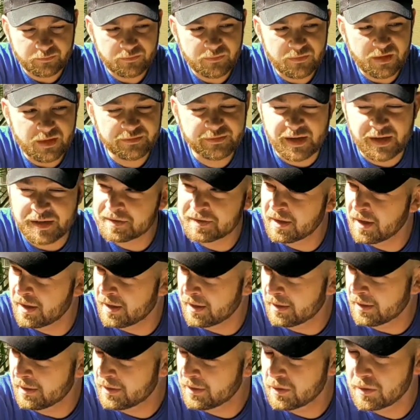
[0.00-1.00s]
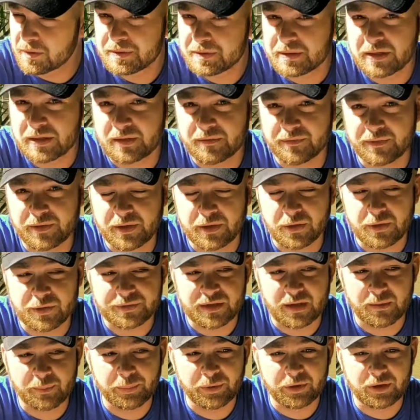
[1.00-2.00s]
Test cutting, you'll see the videos.
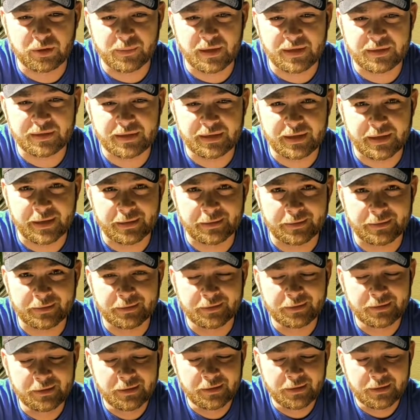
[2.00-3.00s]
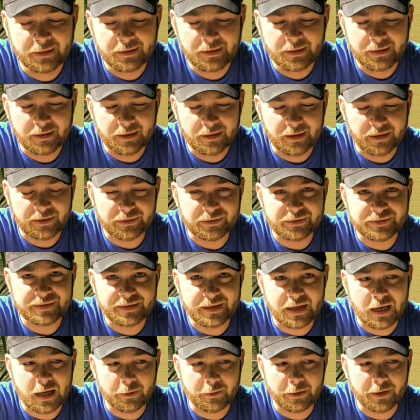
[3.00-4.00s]
I'll put them at the end. You'll see
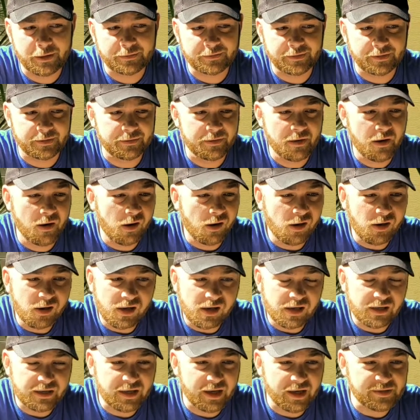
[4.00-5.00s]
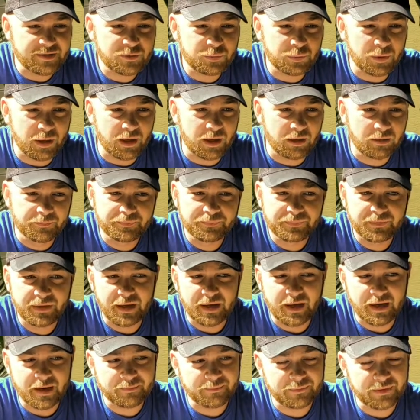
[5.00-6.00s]
how I did. It cuts well.
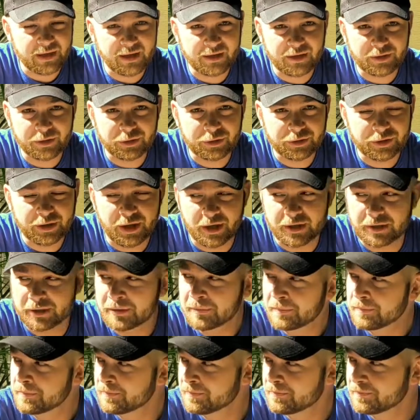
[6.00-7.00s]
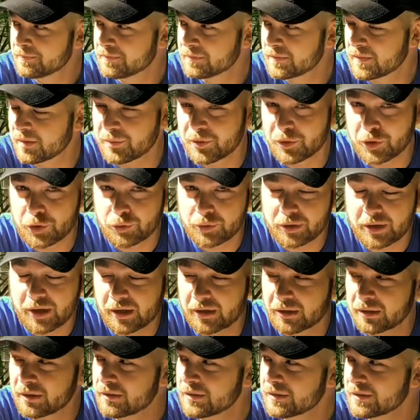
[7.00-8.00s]
I'm not a good cutter. I'm a new
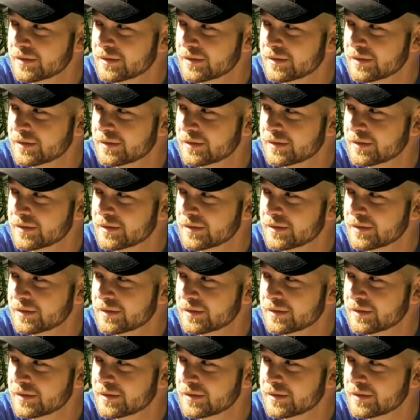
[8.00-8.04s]
cutter.